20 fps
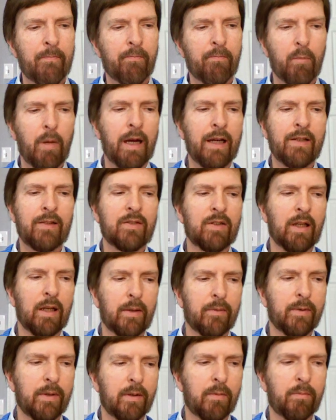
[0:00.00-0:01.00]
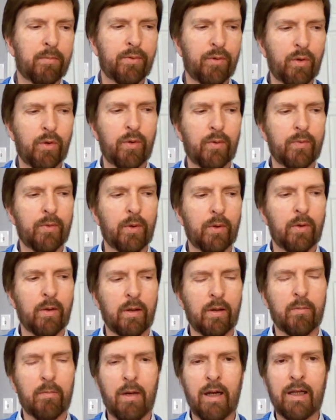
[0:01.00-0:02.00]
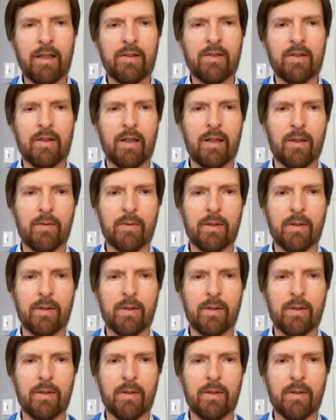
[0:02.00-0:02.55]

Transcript: mindset of an improver or the mindset